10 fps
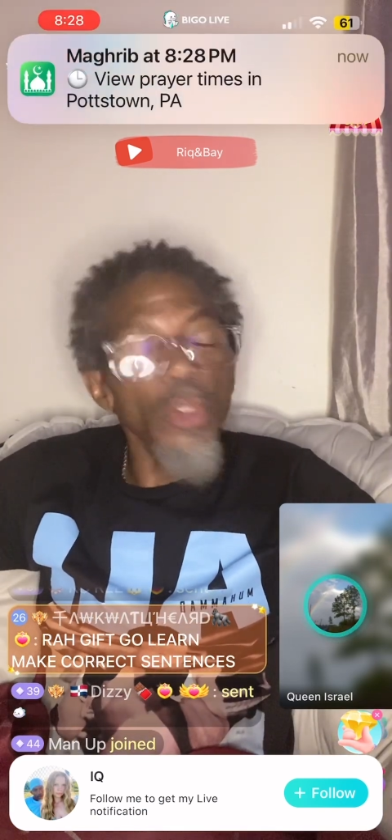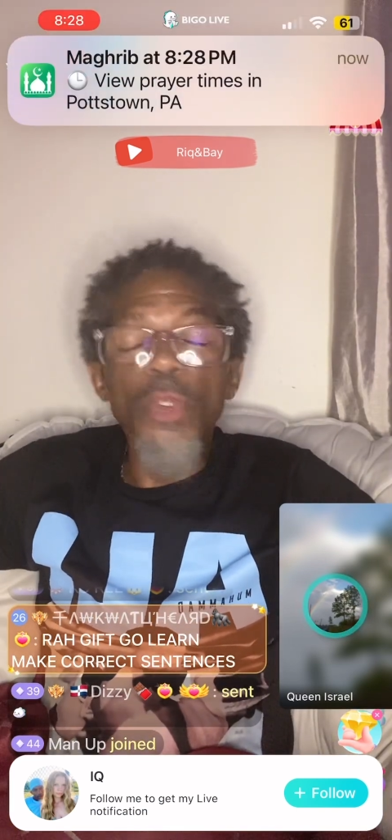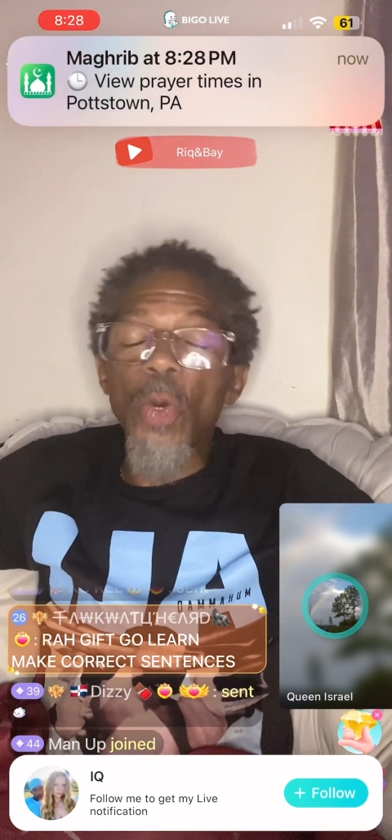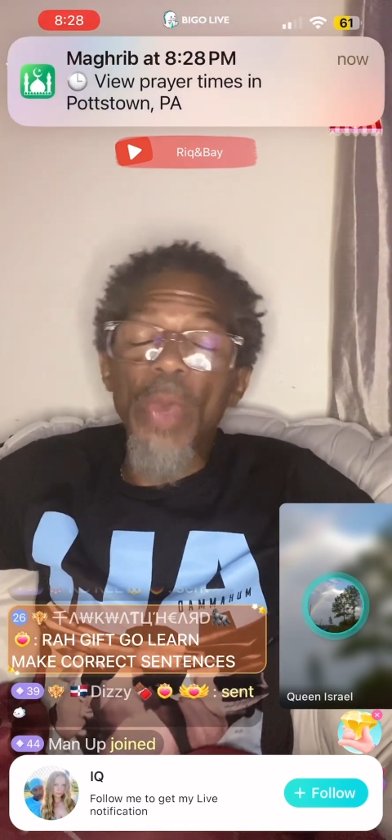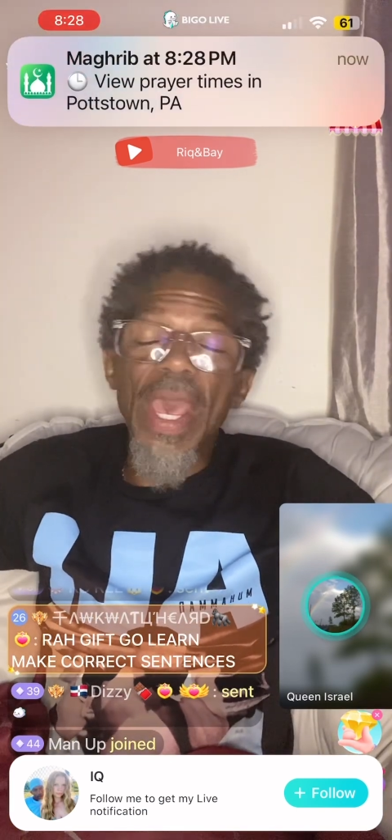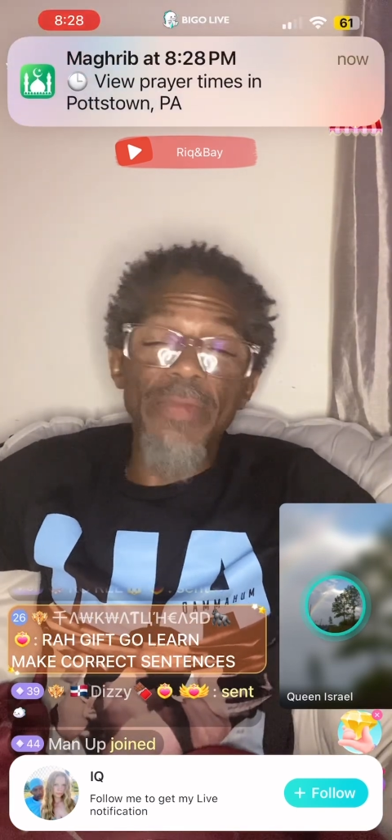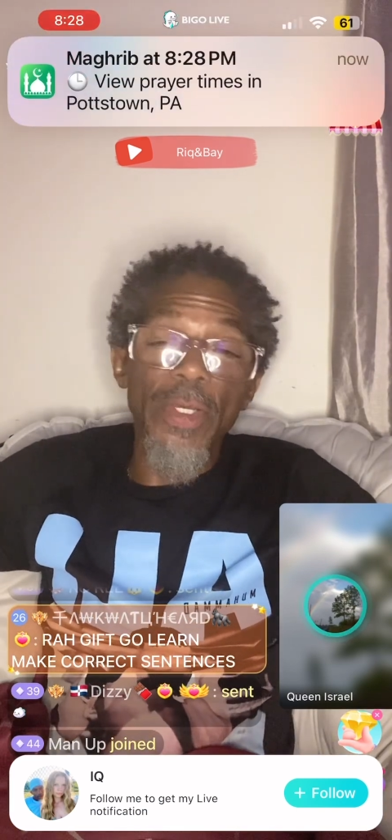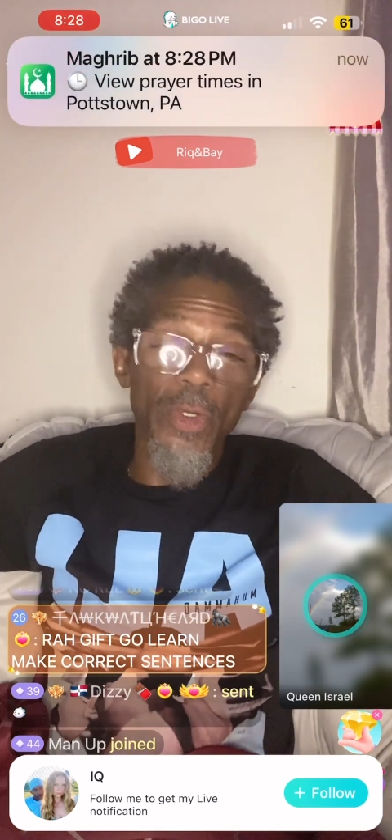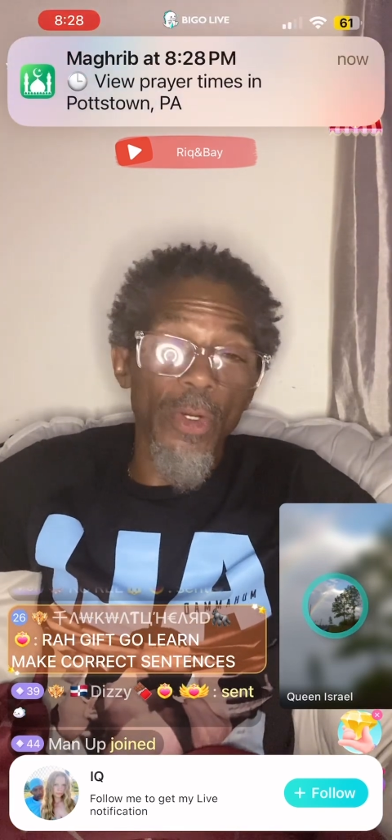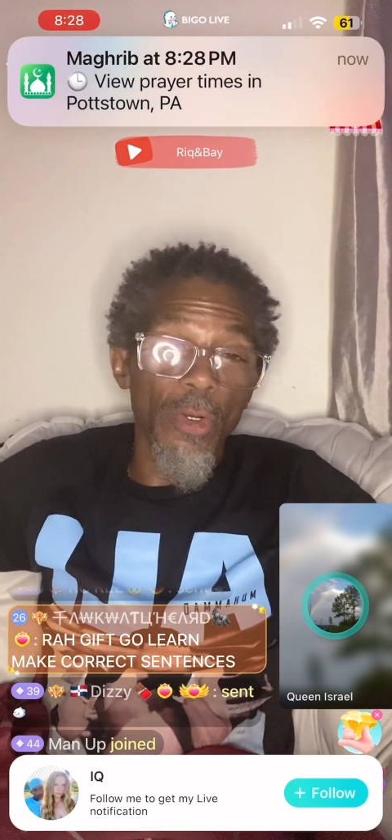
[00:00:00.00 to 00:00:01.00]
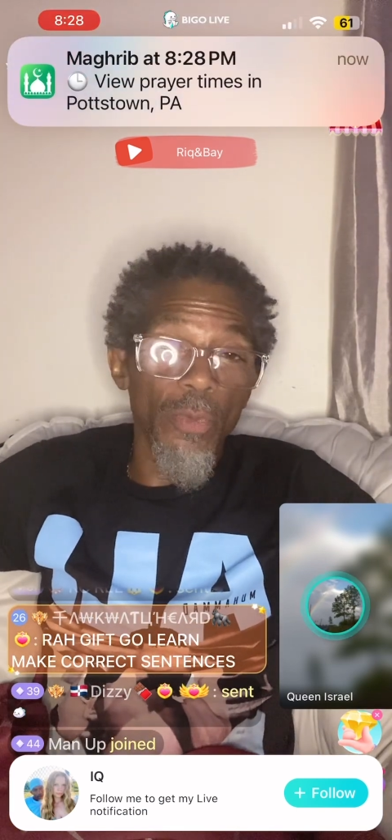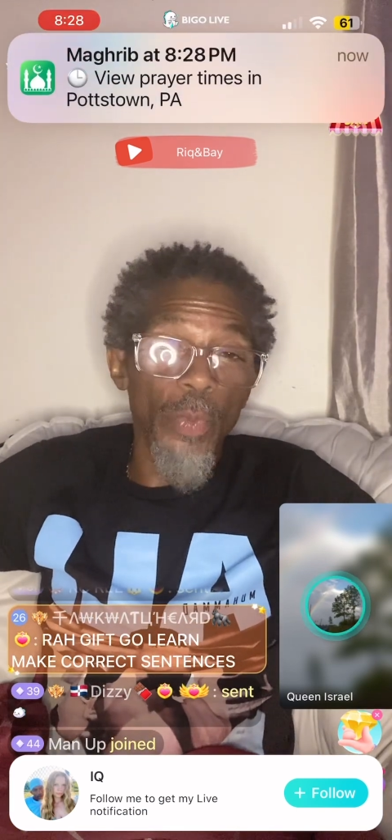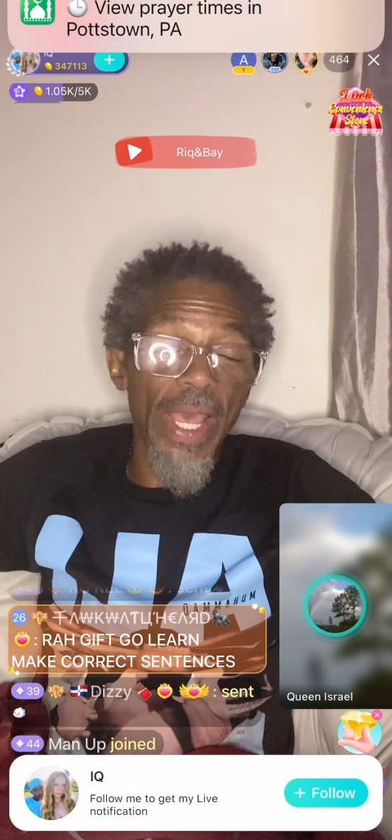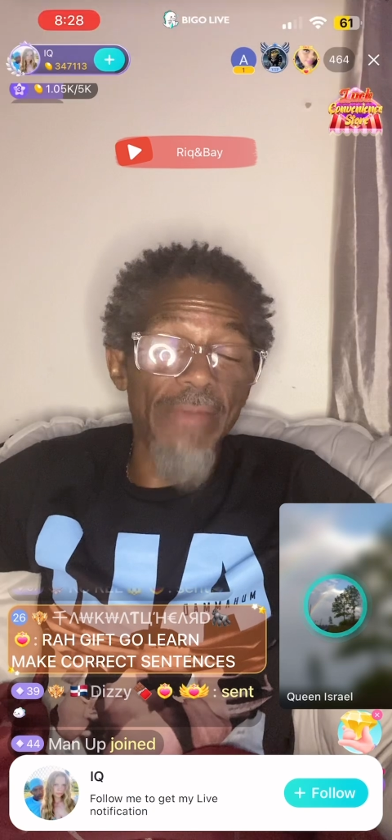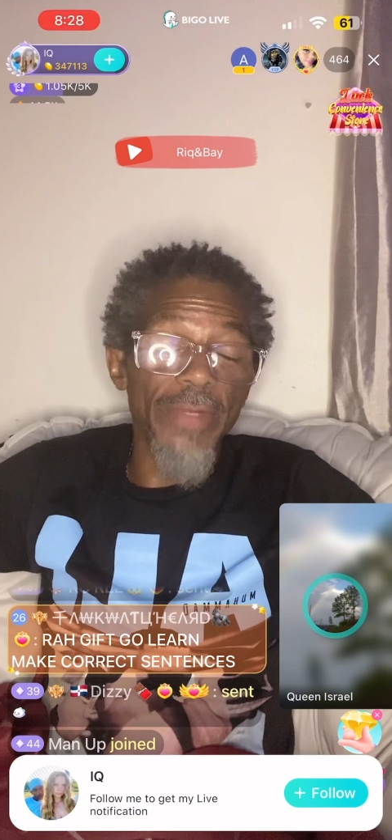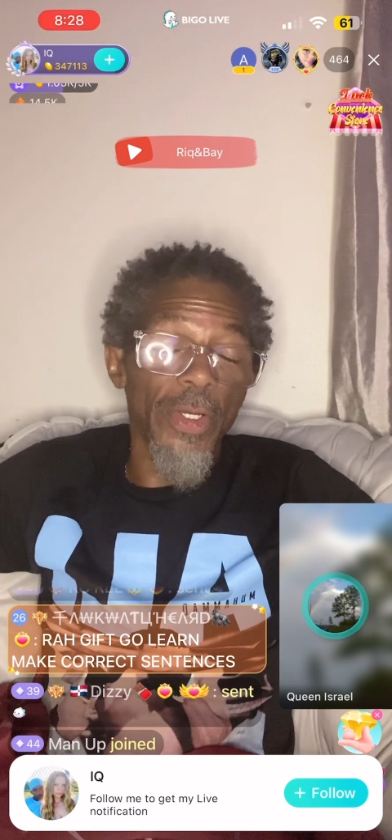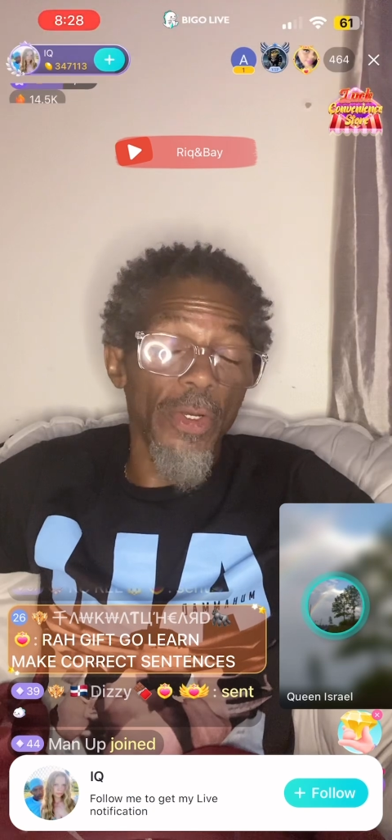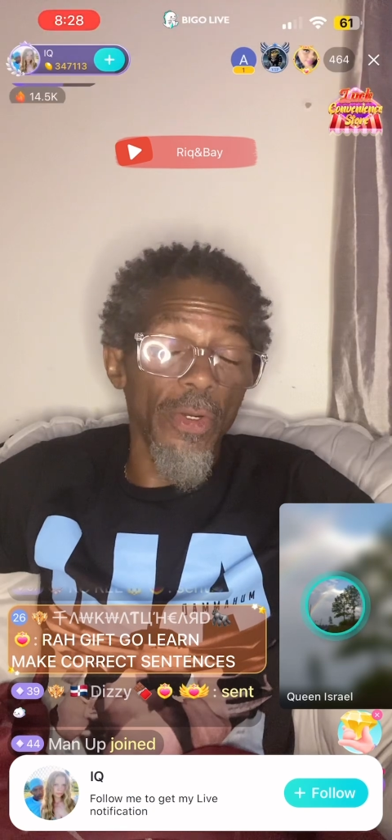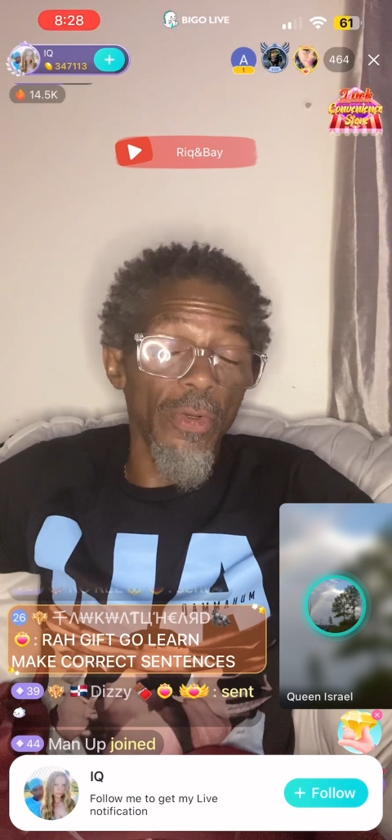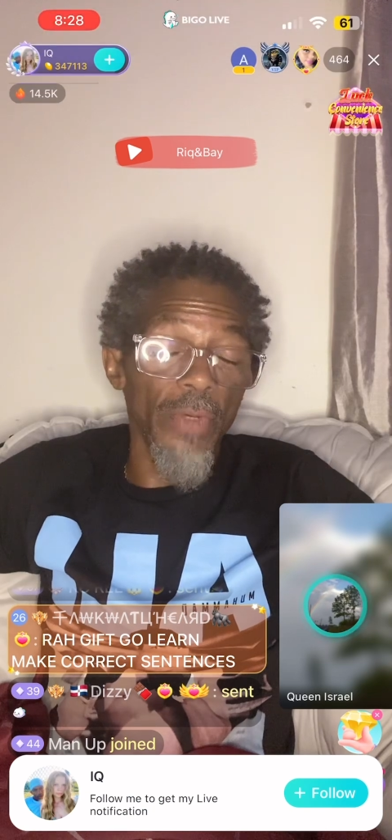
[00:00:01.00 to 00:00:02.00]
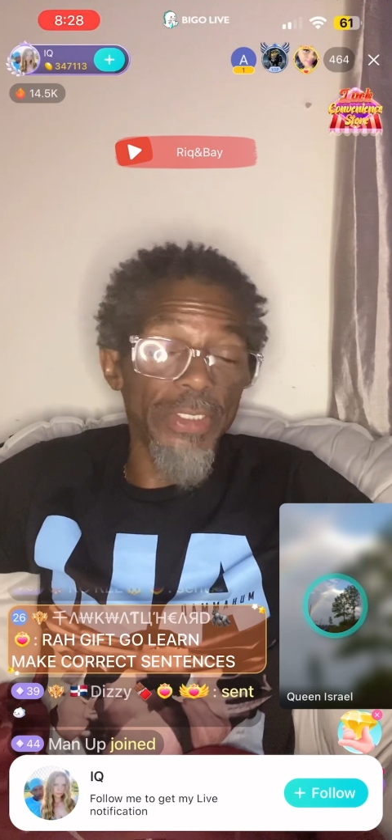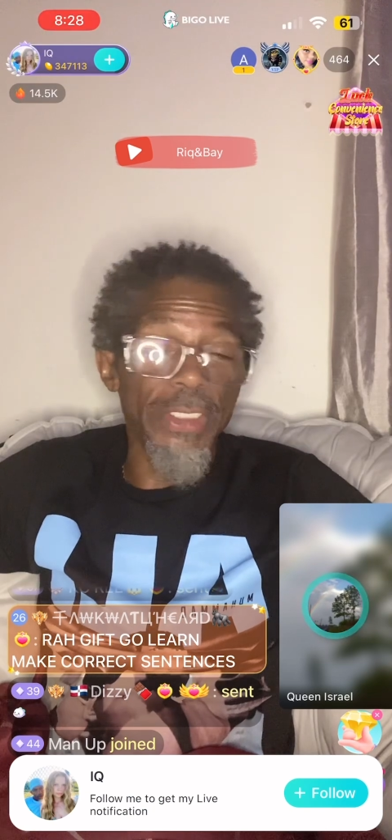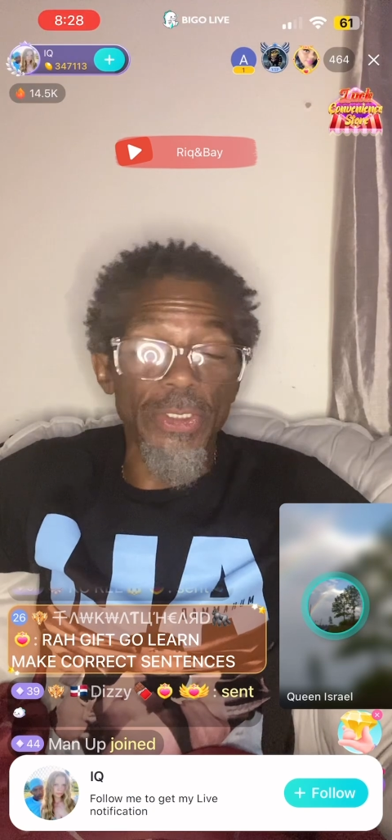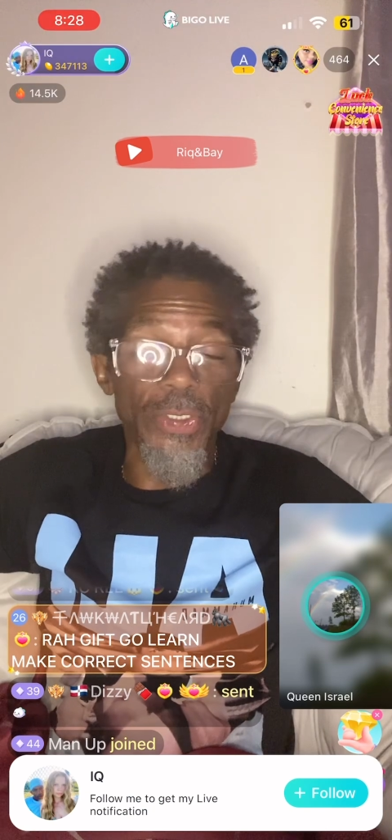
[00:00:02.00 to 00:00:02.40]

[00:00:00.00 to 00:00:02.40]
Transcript: You know we're having Thank a girl. You. We're having a girl, and she's